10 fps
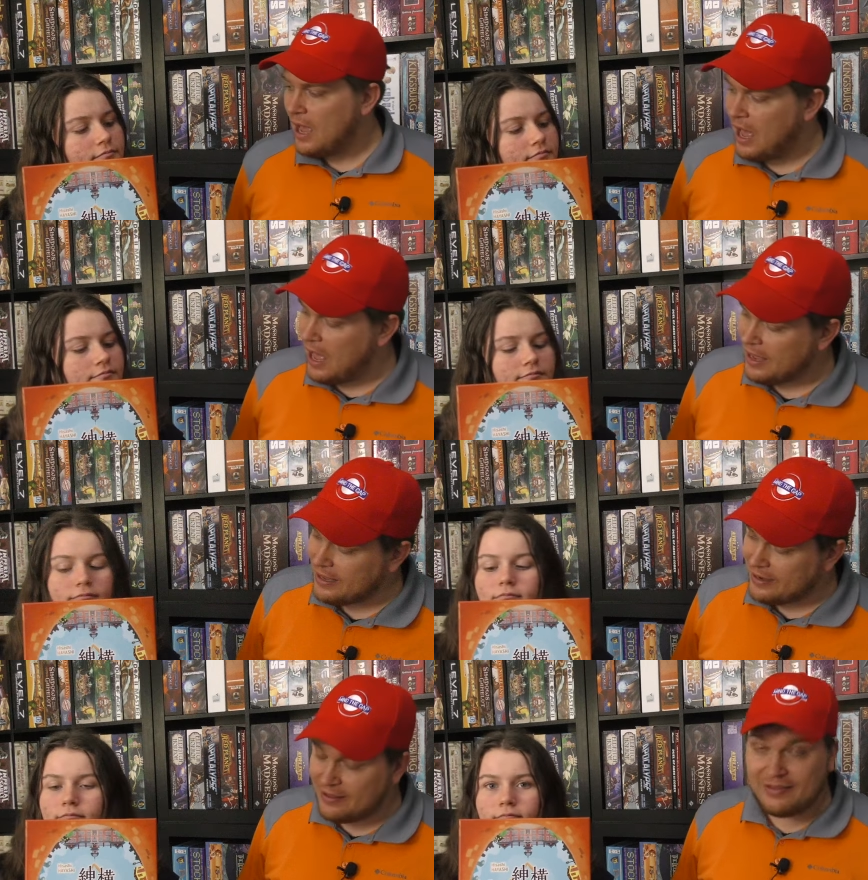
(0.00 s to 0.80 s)
Speaker 1: Uh,
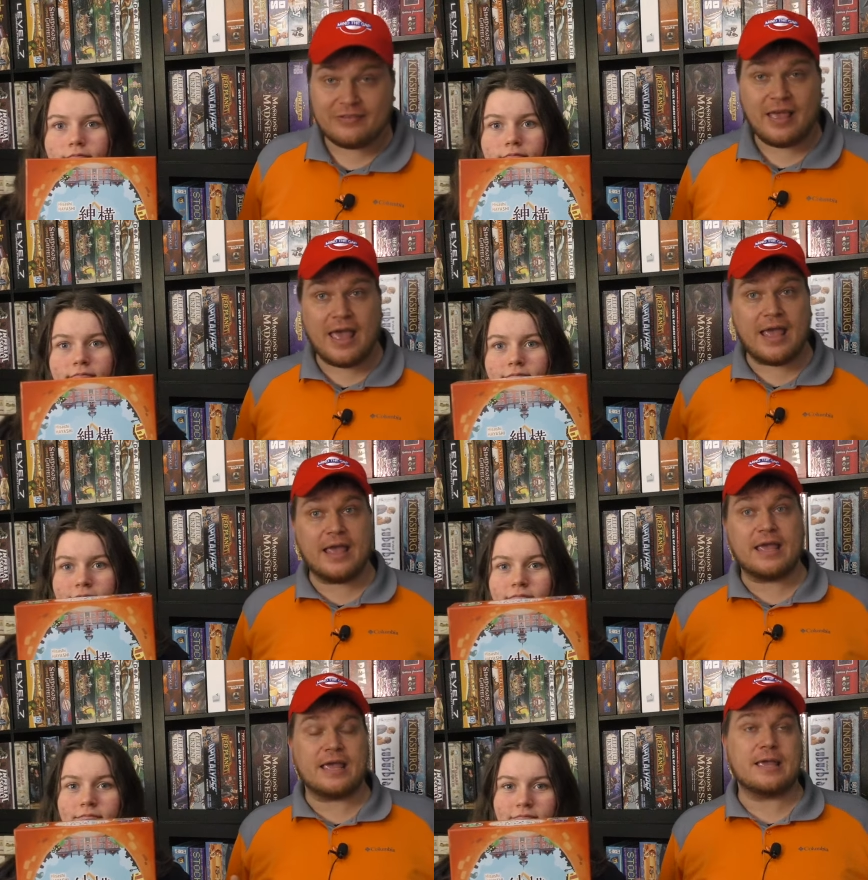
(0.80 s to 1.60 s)
it is
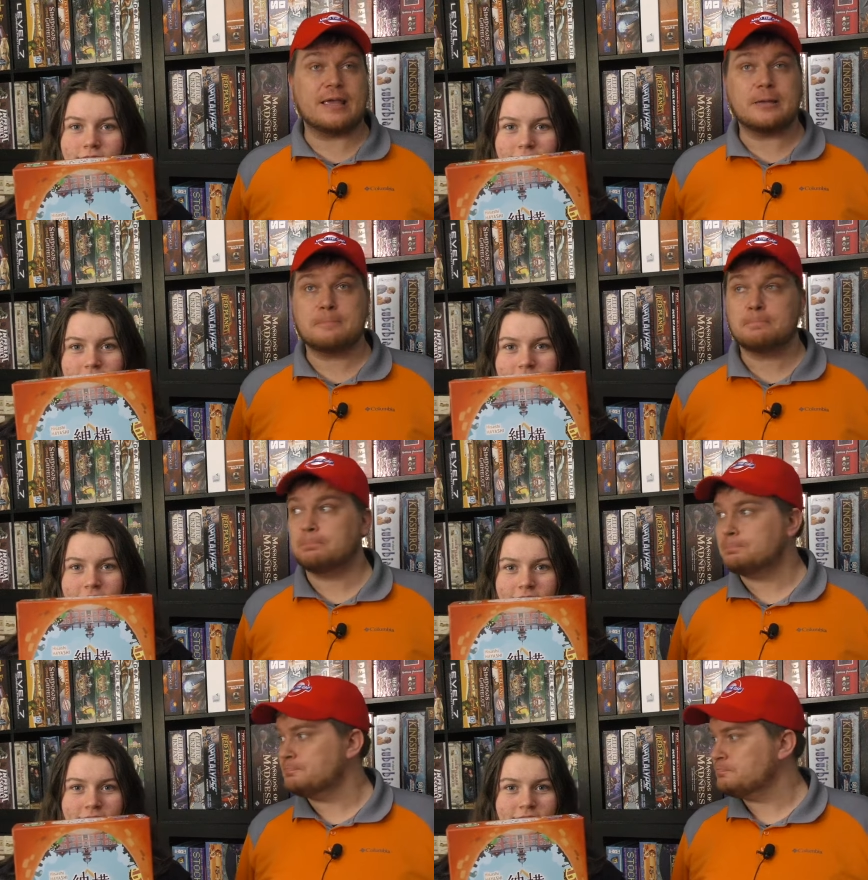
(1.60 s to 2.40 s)
a
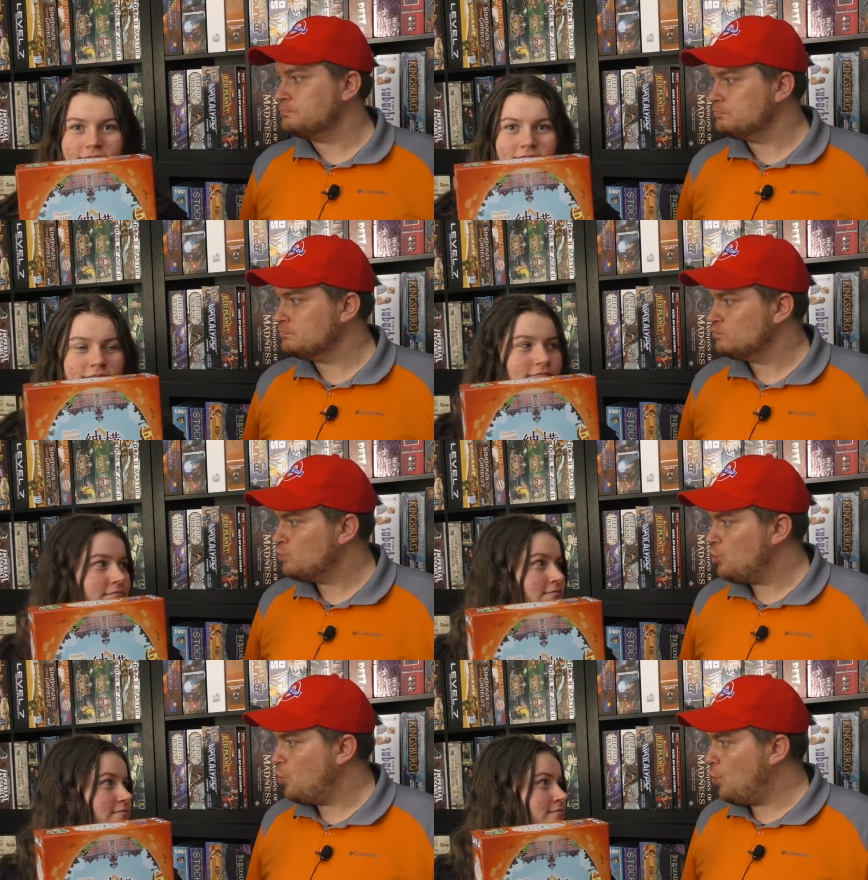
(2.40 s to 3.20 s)

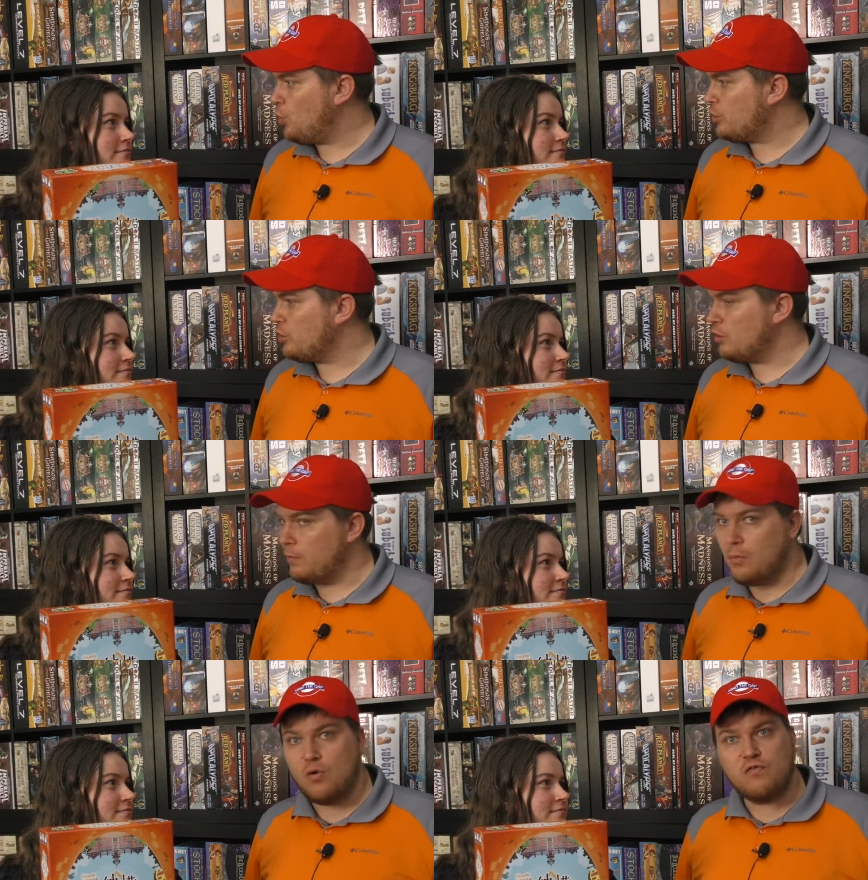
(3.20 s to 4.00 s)
worker
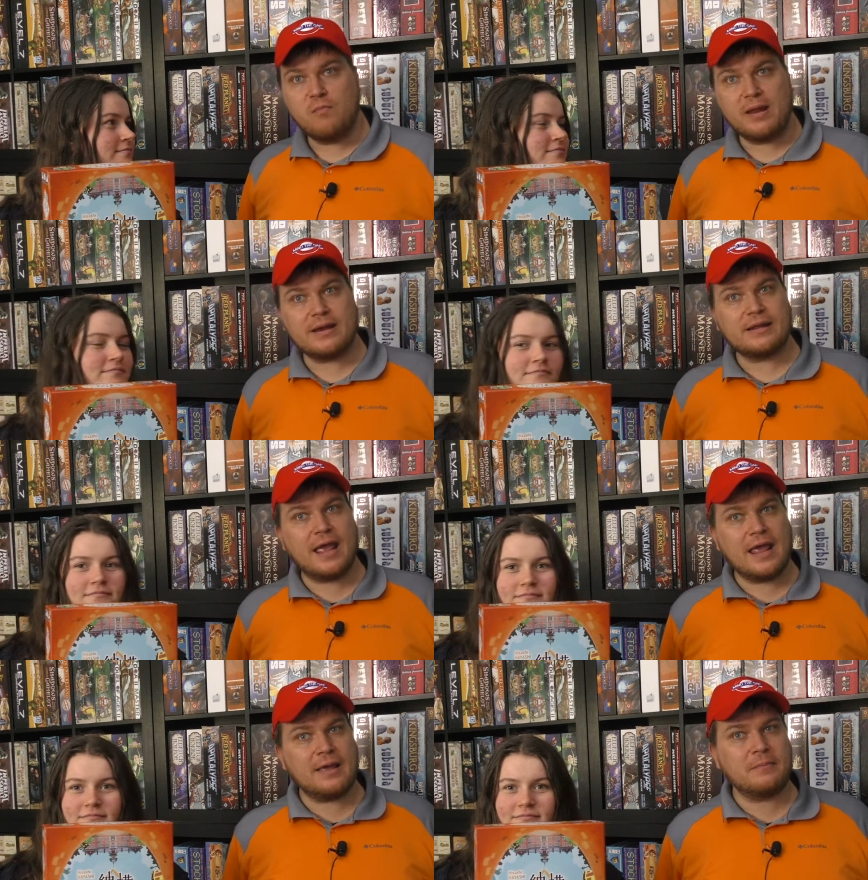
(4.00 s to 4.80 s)
movement
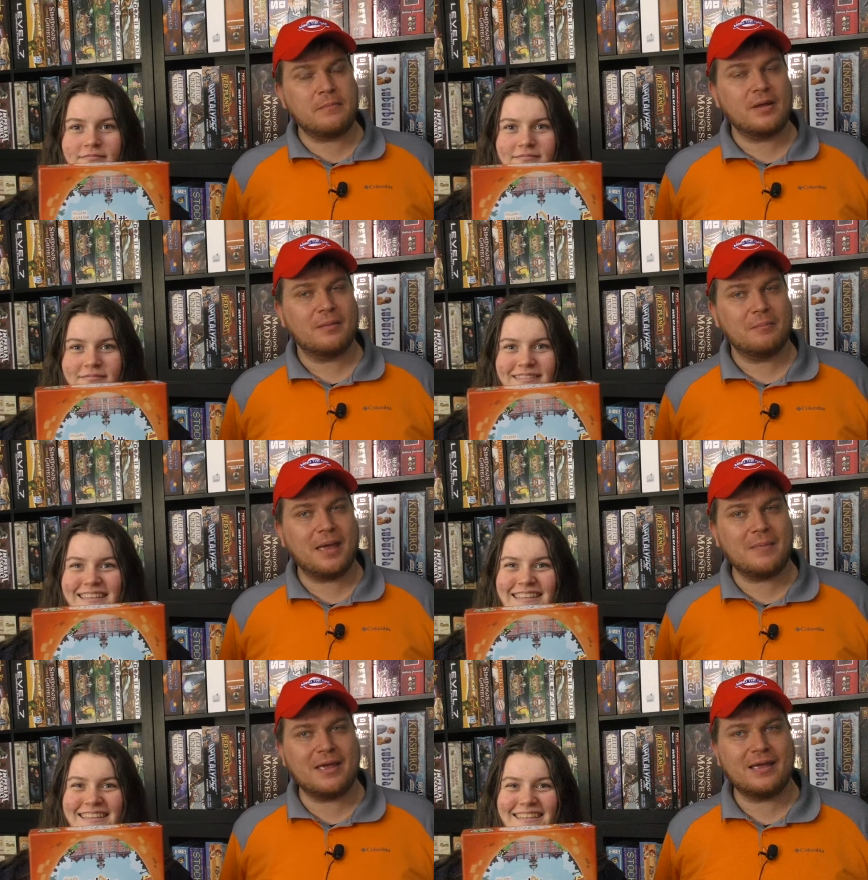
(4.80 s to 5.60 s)
game,
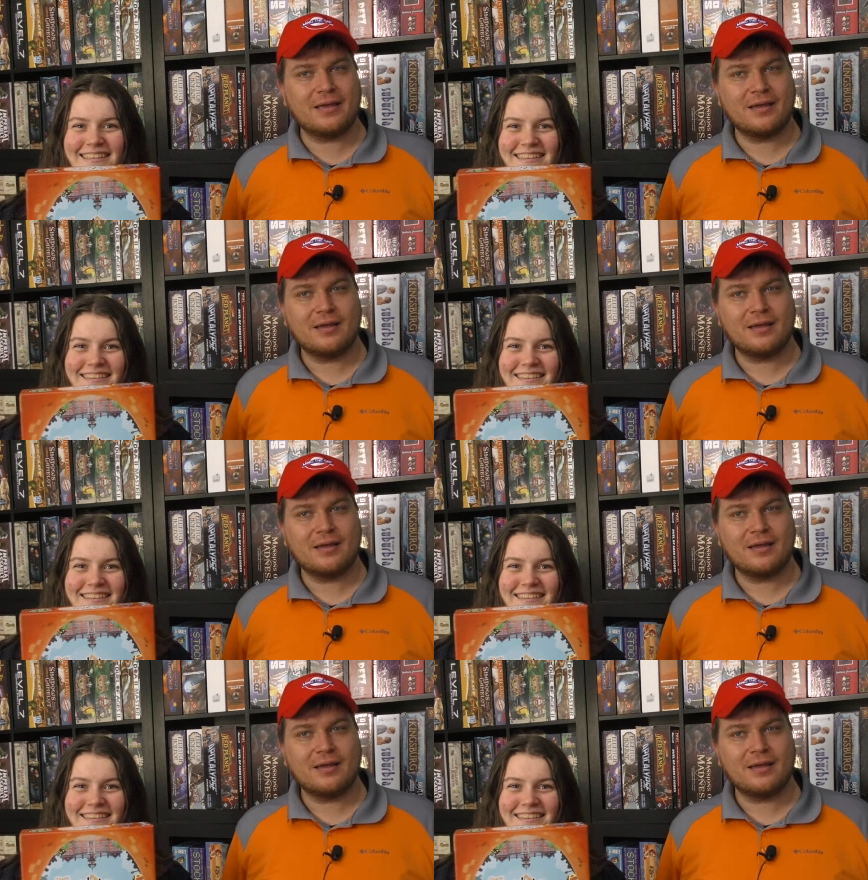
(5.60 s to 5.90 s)
maybe?